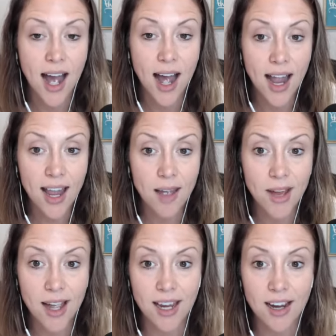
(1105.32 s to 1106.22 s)
I am
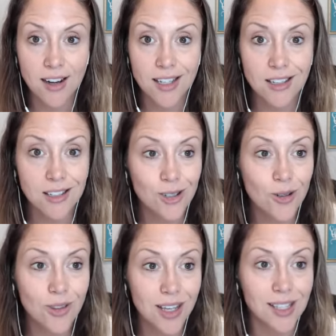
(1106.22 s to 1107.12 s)
not here to
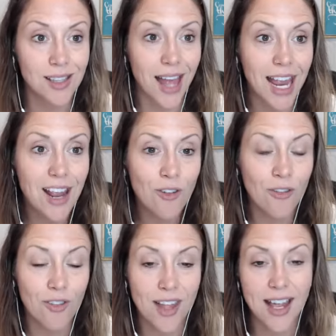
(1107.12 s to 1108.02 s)
do this life
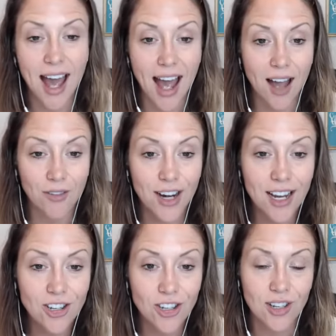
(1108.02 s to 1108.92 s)
like
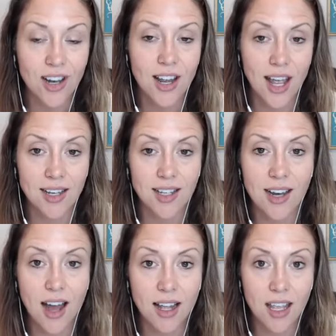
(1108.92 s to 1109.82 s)
average and
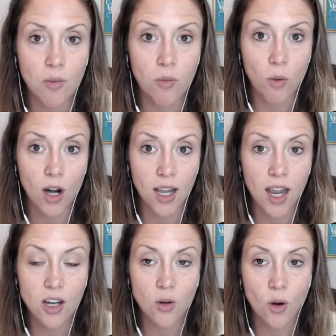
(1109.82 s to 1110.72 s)
to not keep
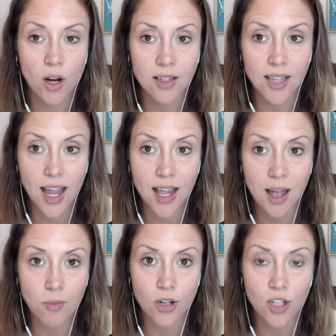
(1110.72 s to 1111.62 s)
working towards like
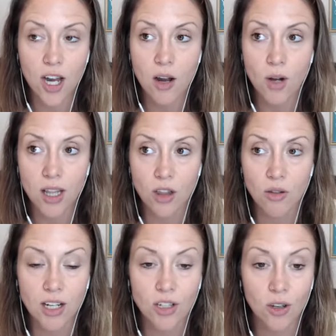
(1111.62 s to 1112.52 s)
and pushing what the
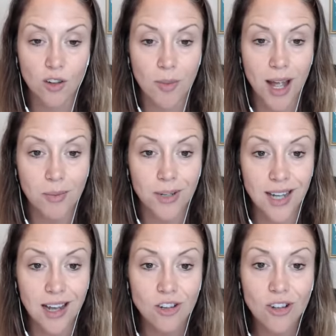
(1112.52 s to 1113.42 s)
threshold of my
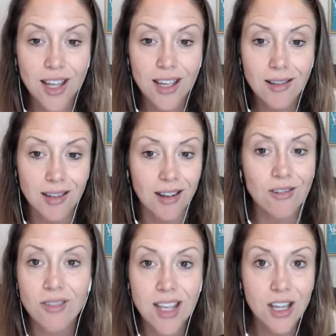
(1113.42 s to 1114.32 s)
potential is. And I
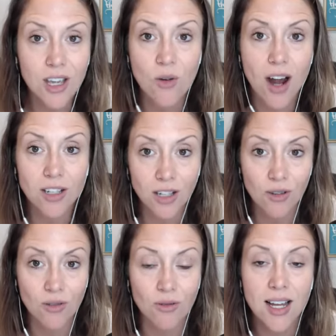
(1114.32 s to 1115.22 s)
don't think you are
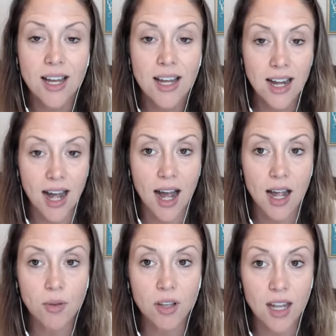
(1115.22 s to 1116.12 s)
too.
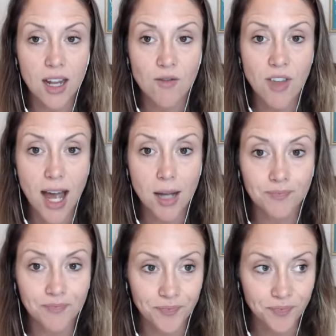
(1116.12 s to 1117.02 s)
I believe that